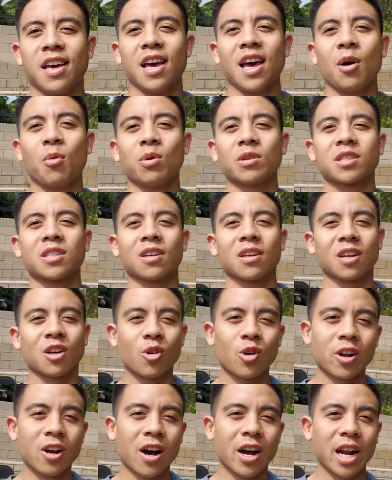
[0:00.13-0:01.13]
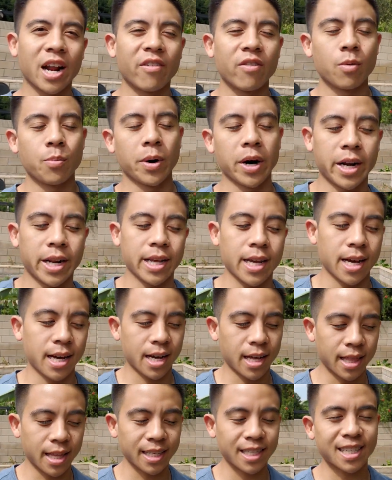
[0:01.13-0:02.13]
Hey, what's going on, everybody?
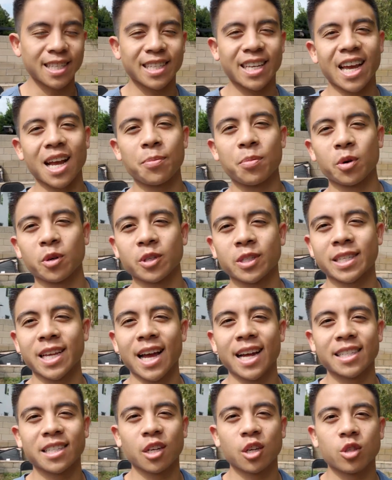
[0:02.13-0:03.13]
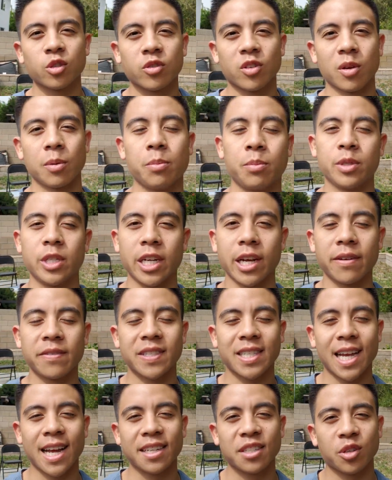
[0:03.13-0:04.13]
This is Gabriel Santos from
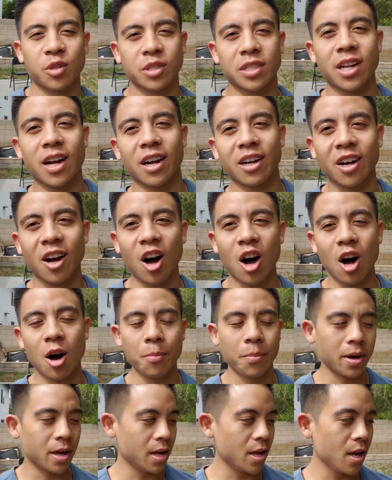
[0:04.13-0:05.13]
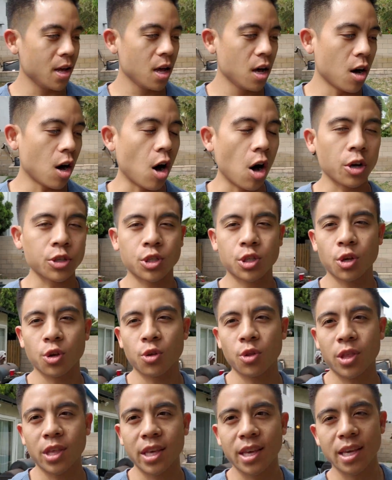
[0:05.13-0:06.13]
gfsantos.com, also
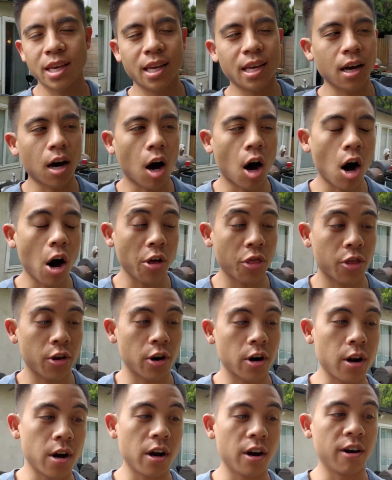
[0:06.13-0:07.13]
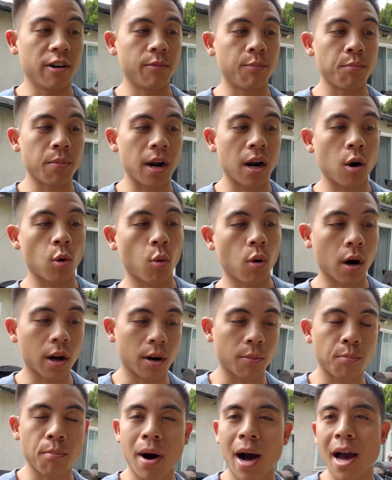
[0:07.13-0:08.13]
the author of
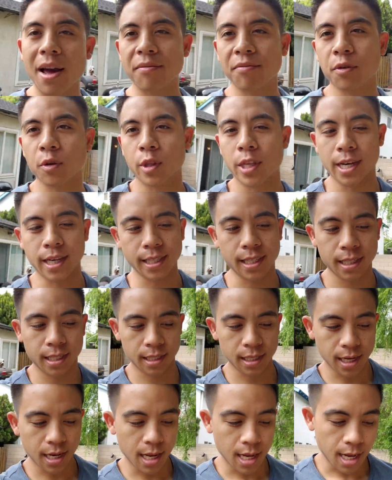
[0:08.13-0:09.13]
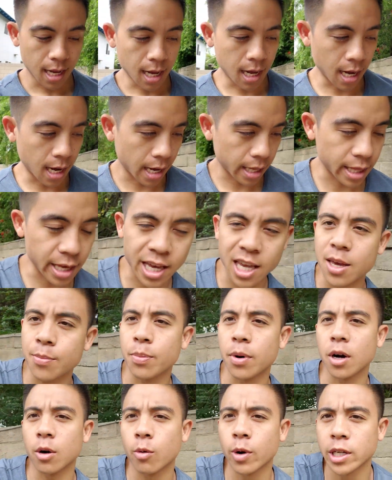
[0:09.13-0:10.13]
Marijuana Mindfulness, the
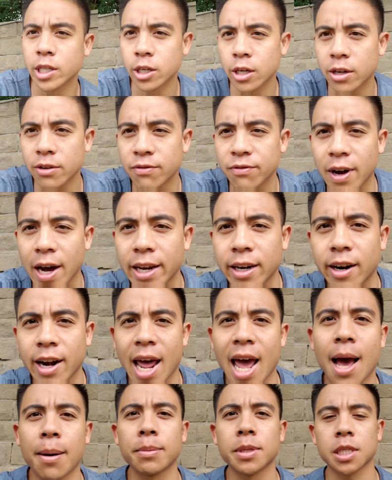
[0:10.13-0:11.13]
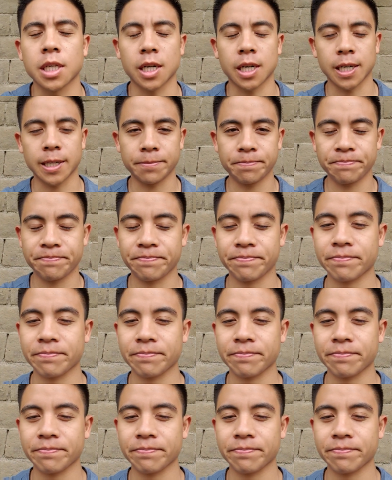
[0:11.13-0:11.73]
ebook, which you can find on Amazon.